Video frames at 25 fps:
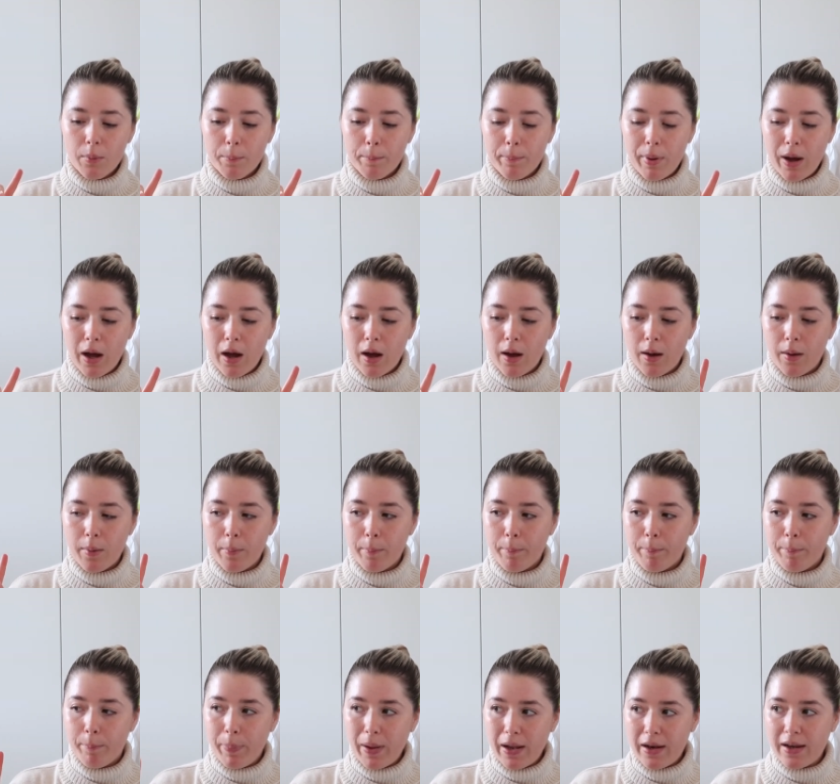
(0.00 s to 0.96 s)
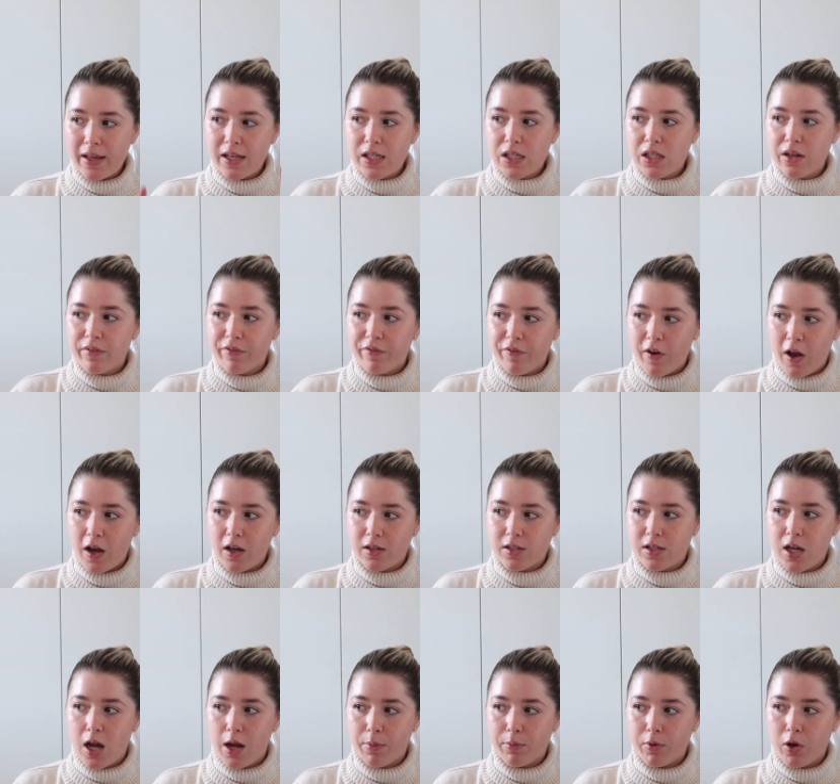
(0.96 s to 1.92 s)
But Billy's first
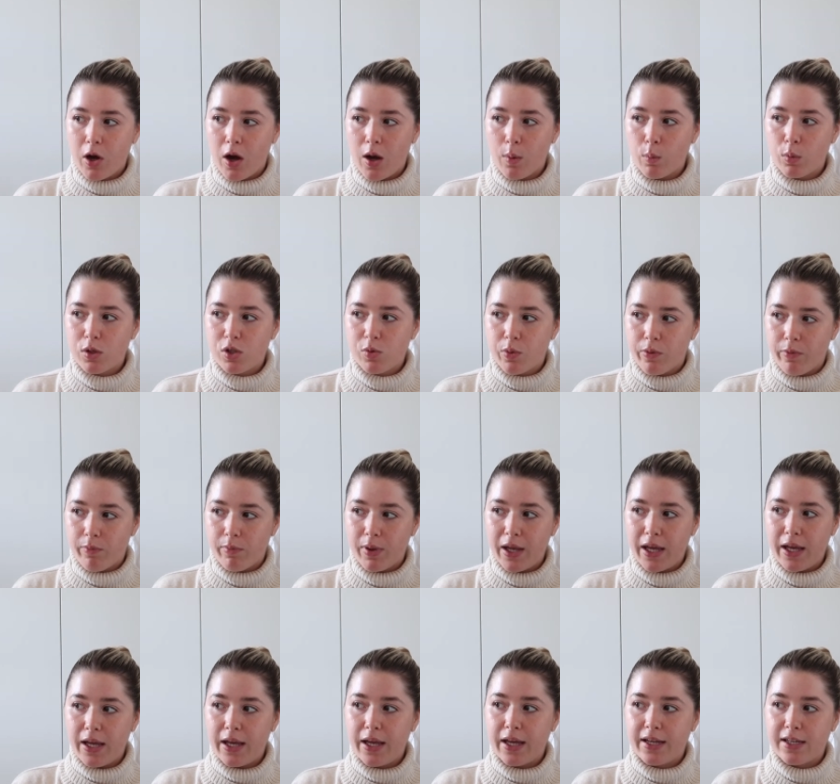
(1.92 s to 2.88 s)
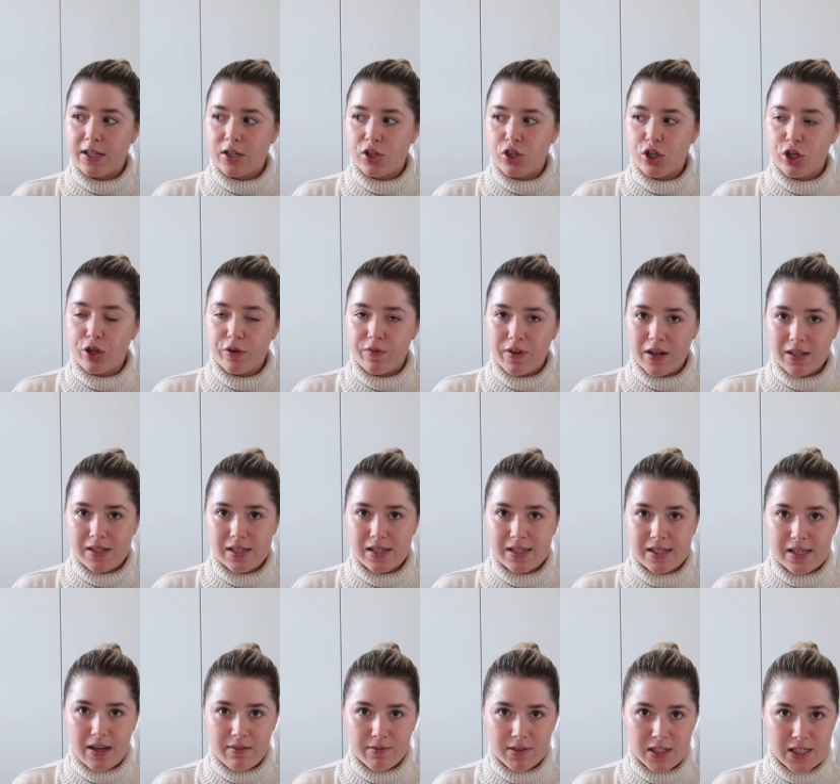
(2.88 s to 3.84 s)
time going was with me in
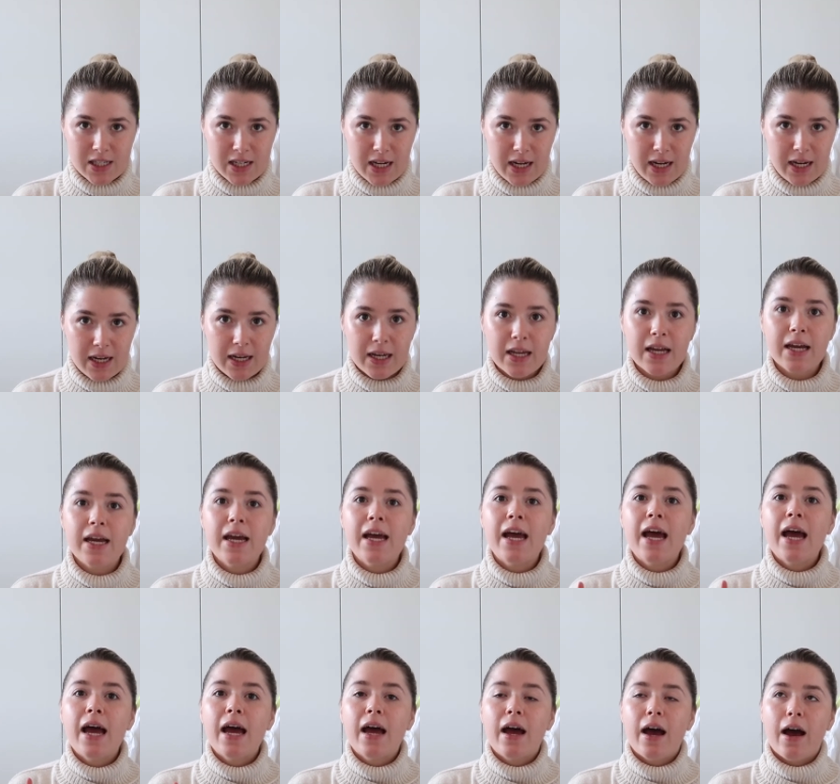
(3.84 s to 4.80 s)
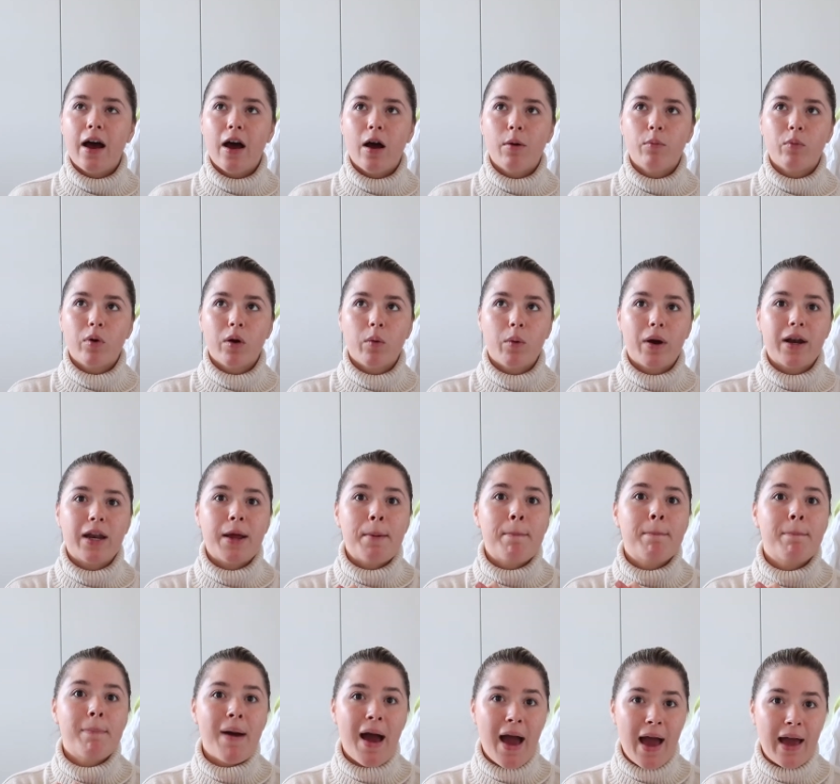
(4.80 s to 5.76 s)
2017. We went
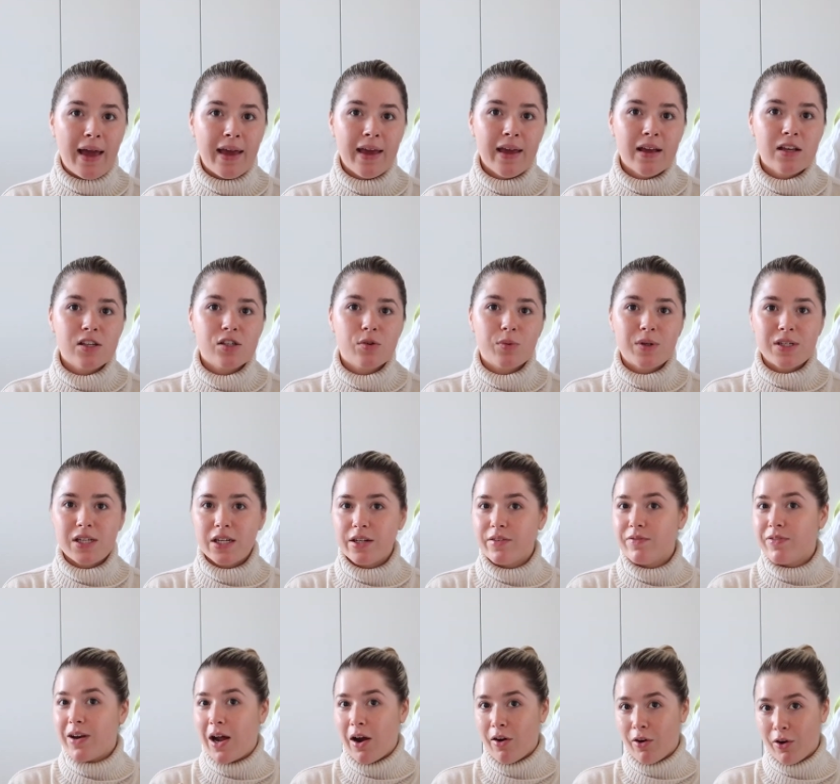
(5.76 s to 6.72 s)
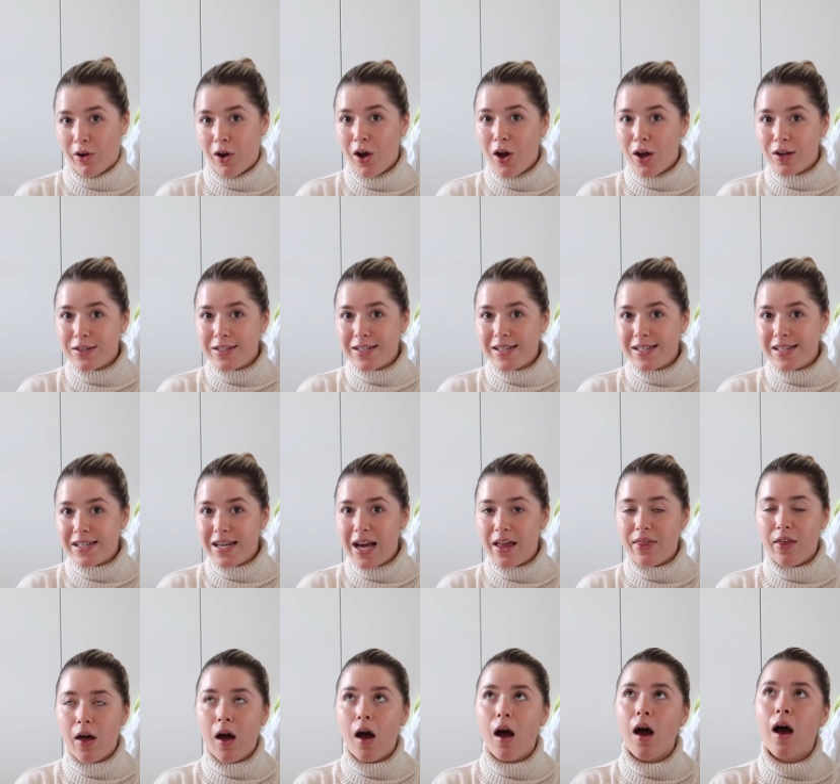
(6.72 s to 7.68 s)
in May, so we did Flower and Garden
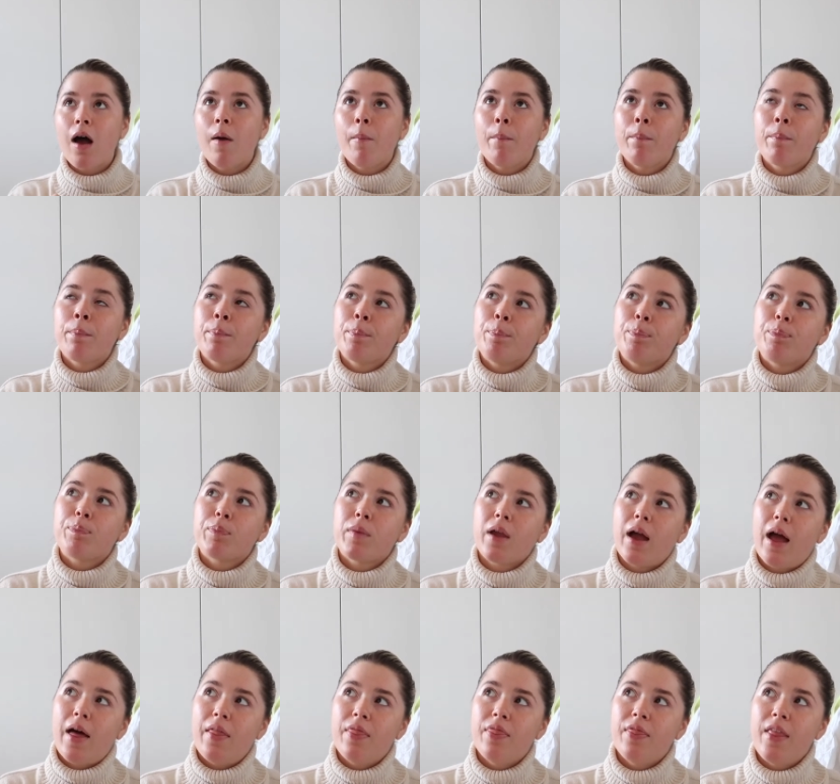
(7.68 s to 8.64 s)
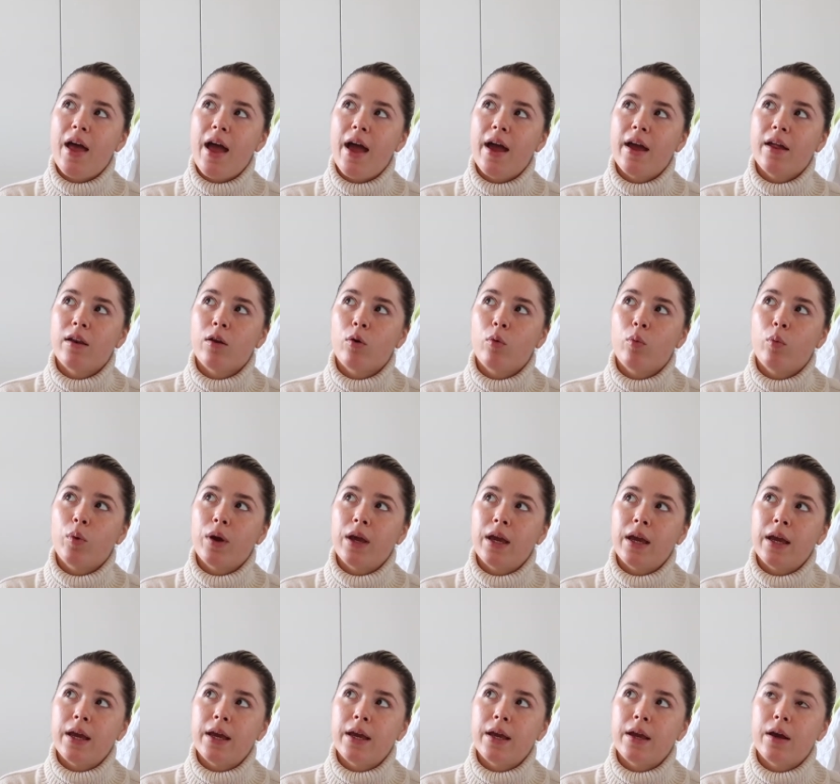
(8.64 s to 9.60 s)
together. And then
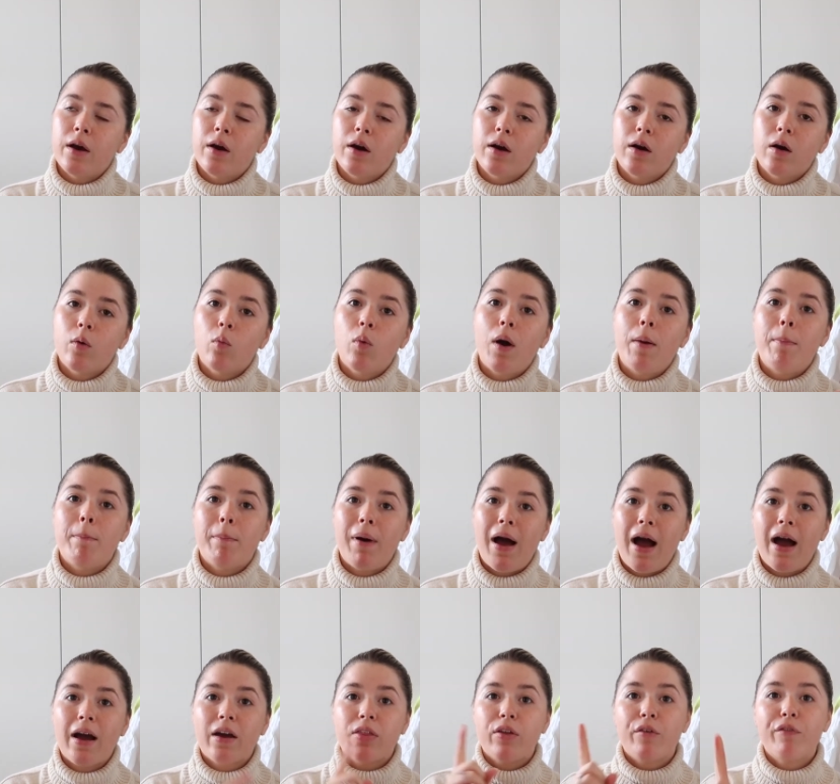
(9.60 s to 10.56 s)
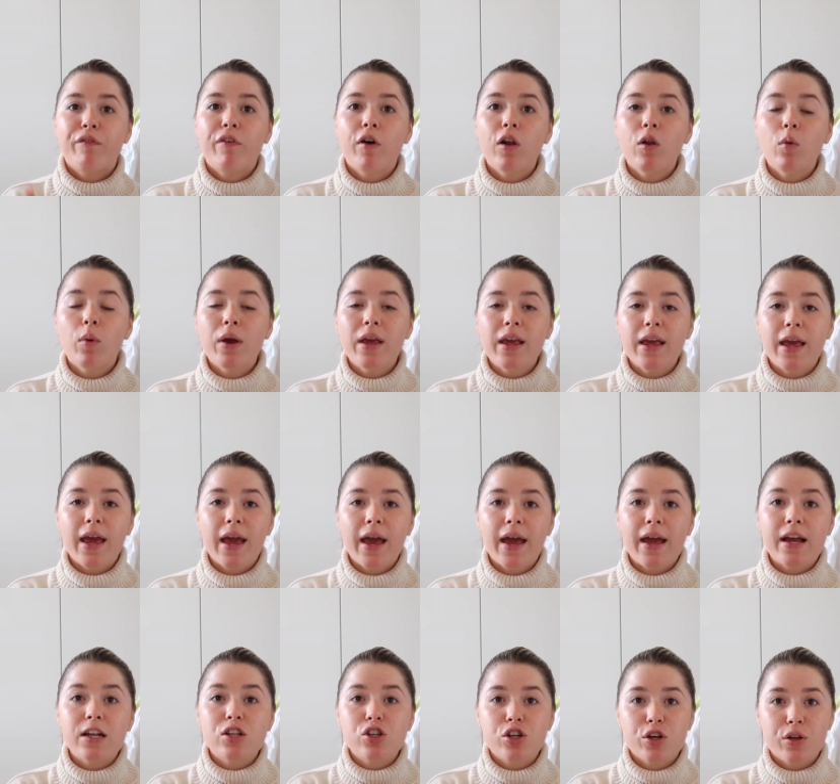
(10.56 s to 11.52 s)
we went back the following
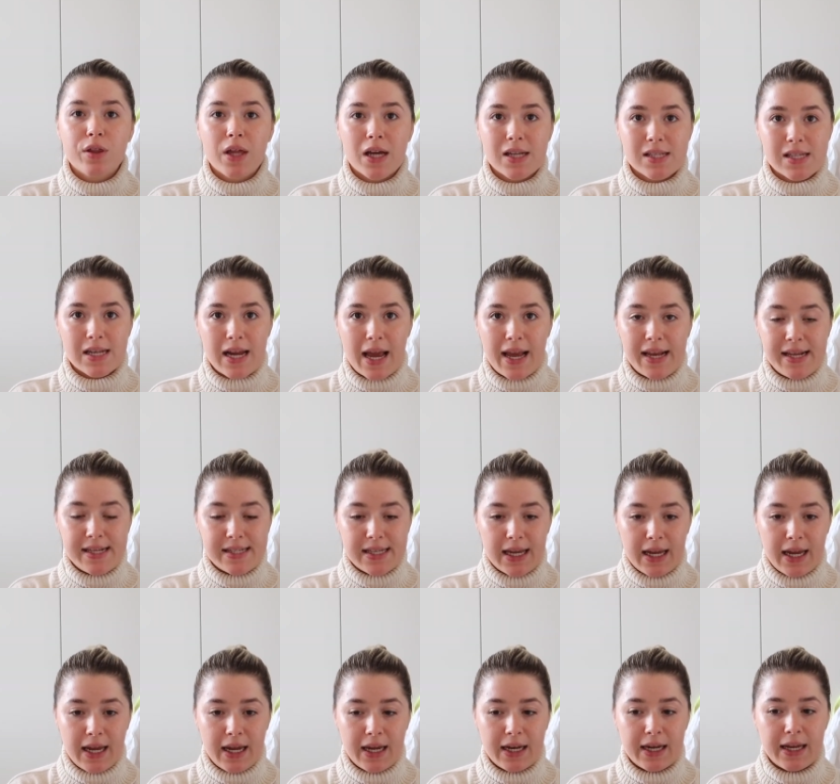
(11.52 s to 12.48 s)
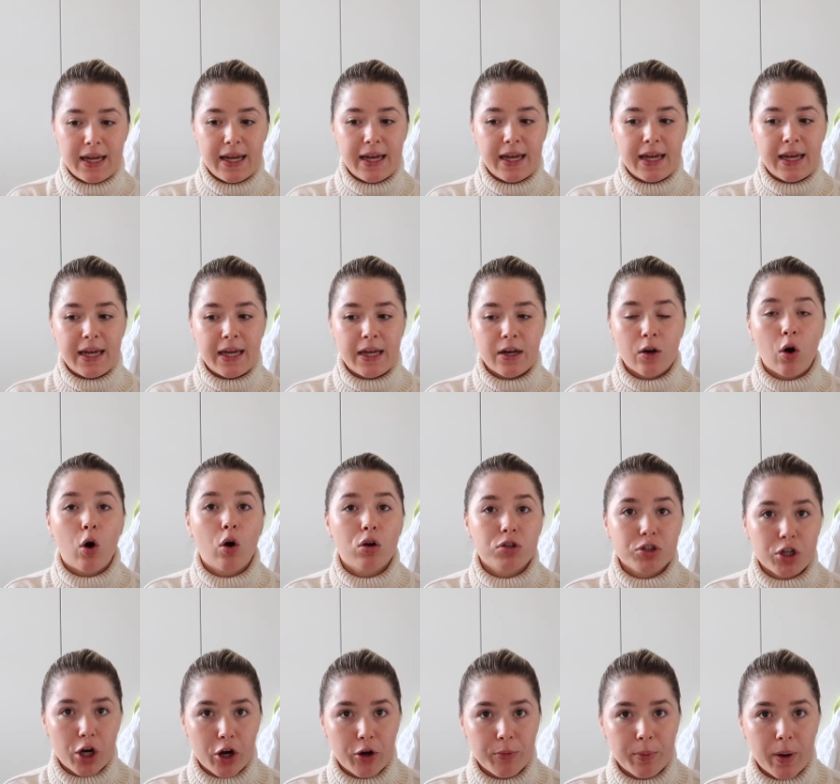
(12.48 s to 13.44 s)
year, 2018, in
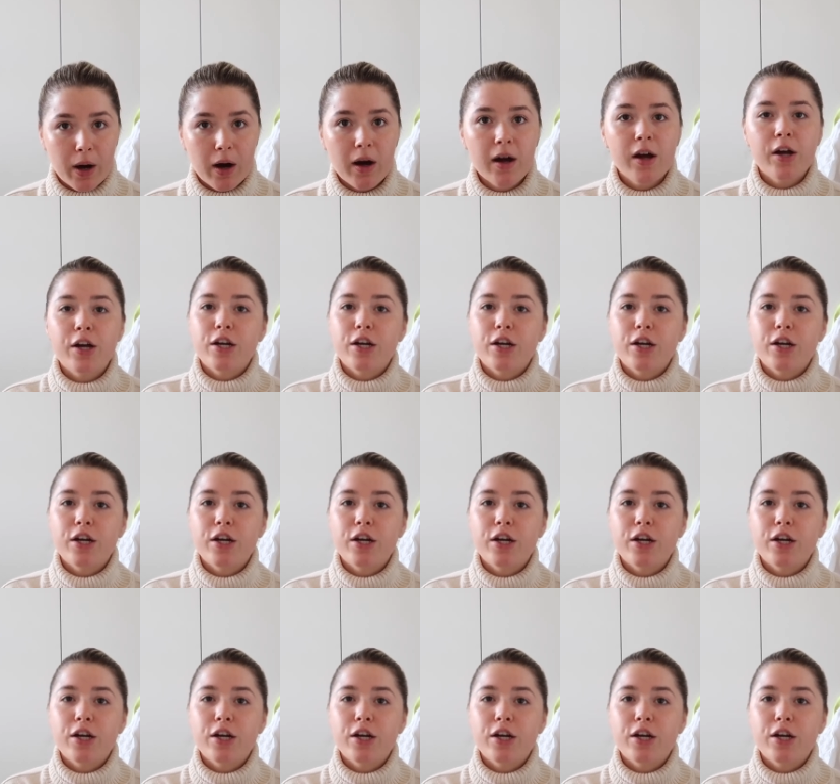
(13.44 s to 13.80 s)
October.